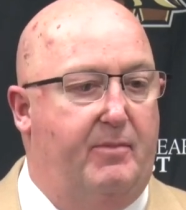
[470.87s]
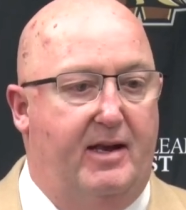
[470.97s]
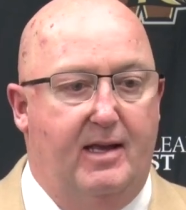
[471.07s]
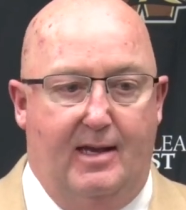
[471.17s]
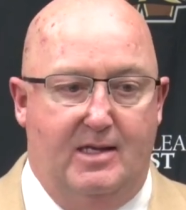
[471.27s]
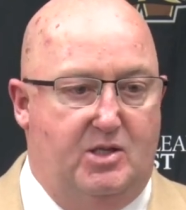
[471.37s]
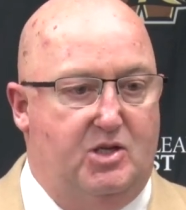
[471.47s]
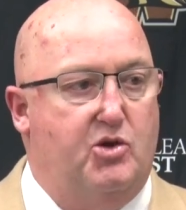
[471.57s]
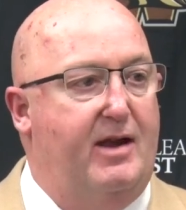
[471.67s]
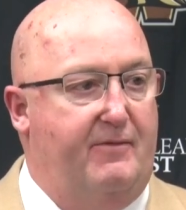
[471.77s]
but he's
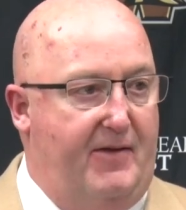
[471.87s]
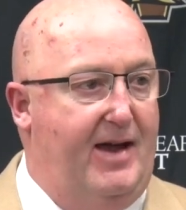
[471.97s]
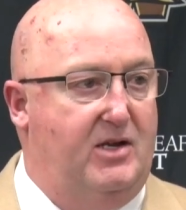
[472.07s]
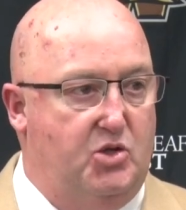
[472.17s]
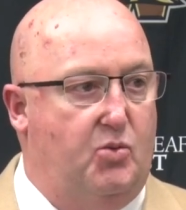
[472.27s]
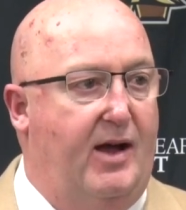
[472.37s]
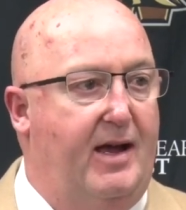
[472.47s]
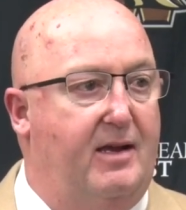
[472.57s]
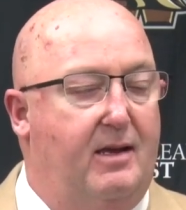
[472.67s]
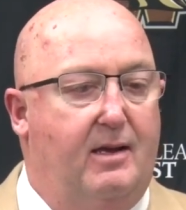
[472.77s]
just trying to find his
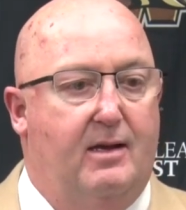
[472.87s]
way